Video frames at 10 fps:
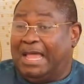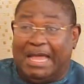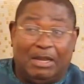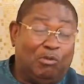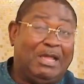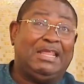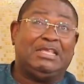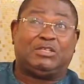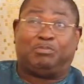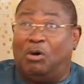And when
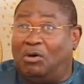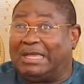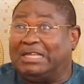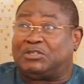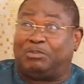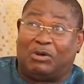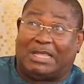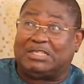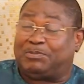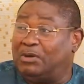he spoke and
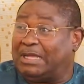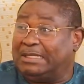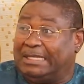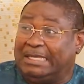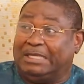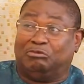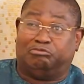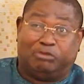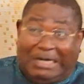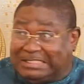spoke and spoke, and then he
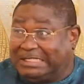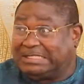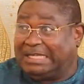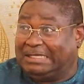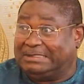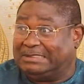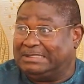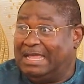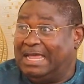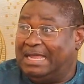raised his hand
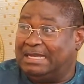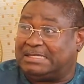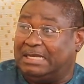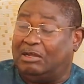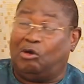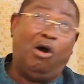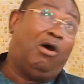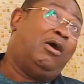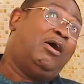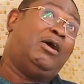and he said, and
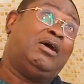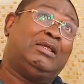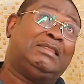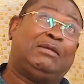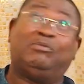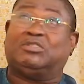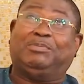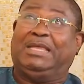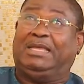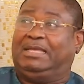all that was
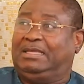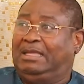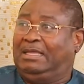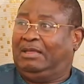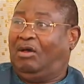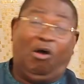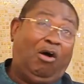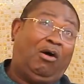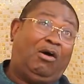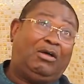me,
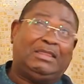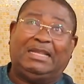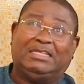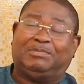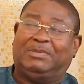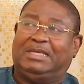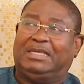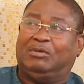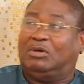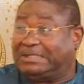all that is
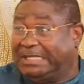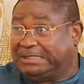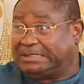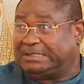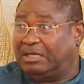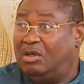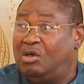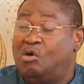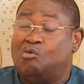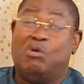me was this.
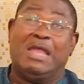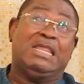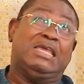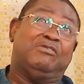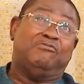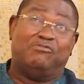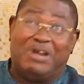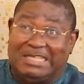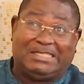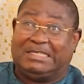When he
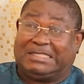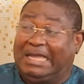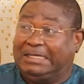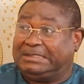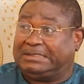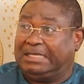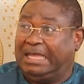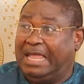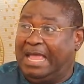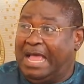raised his hands,
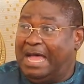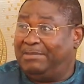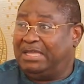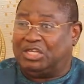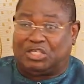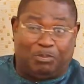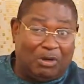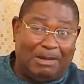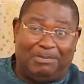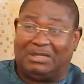I mean, he
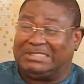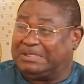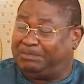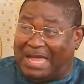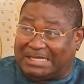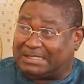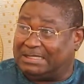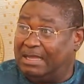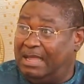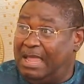spoke about his past.